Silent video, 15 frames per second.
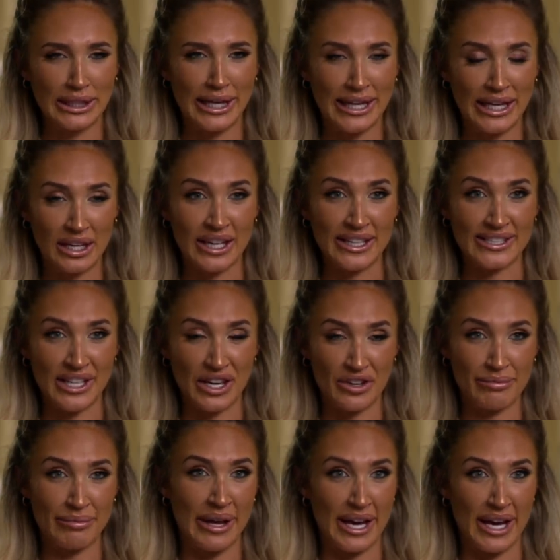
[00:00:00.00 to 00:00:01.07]
He likes
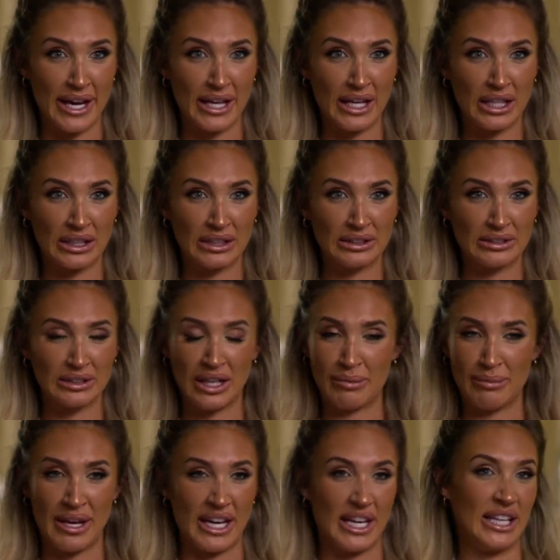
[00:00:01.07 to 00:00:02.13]
R&B.
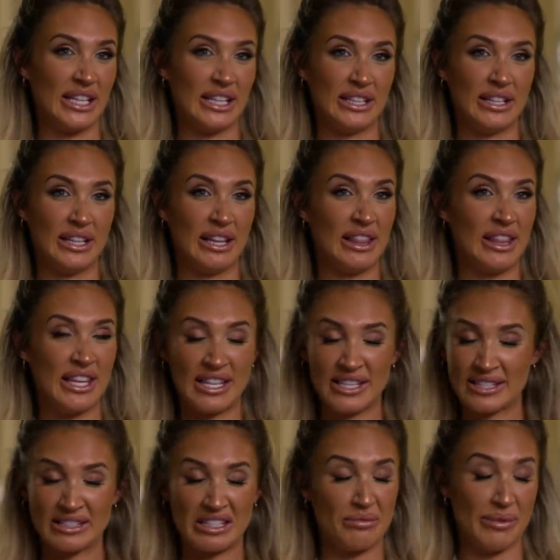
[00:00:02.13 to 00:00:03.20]
I mean,
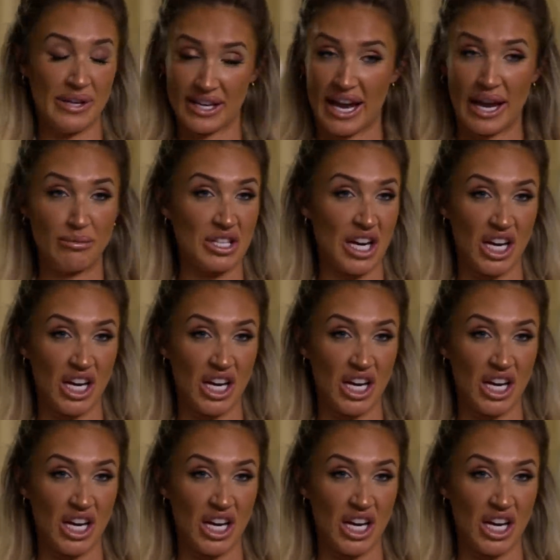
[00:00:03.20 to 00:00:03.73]
this could be a game